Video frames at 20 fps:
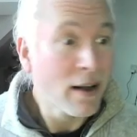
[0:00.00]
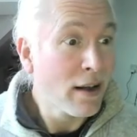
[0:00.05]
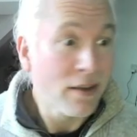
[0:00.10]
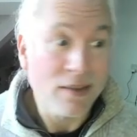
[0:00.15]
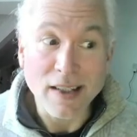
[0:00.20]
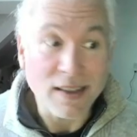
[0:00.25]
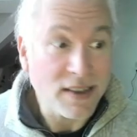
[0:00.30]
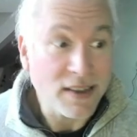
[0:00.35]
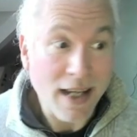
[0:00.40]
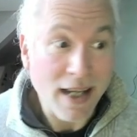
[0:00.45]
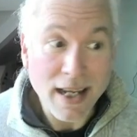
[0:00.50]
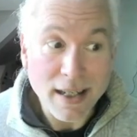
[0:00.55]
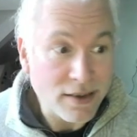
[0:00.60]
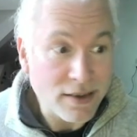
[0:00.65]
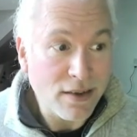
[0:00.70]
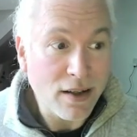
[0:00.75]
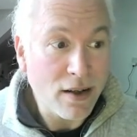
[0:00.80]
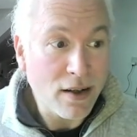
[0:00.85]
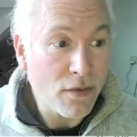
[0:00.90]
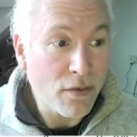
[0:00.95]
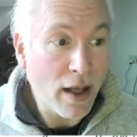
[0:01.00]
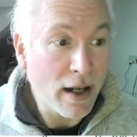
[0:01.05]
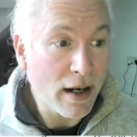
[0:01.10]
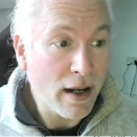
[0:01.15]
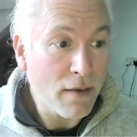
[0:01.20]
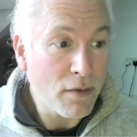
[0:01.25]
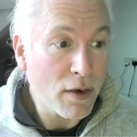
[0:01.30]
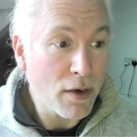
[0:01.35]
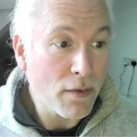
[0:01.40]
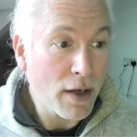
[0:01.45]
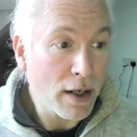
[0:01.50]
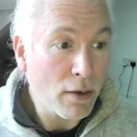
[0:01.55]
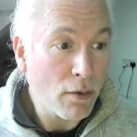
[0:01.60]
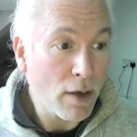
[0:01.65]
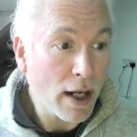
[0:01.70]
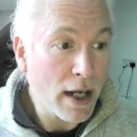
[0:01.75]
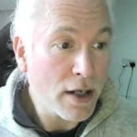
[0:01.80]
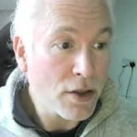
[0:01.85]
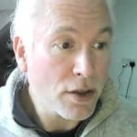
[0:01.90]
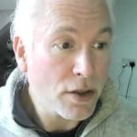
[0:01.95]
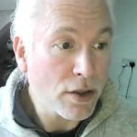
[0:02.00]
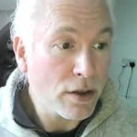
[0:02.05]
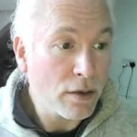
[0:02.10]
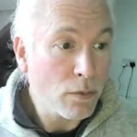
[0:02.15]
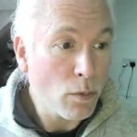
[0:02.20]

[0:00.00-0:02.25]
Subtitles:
This isn't at that level of aggregation.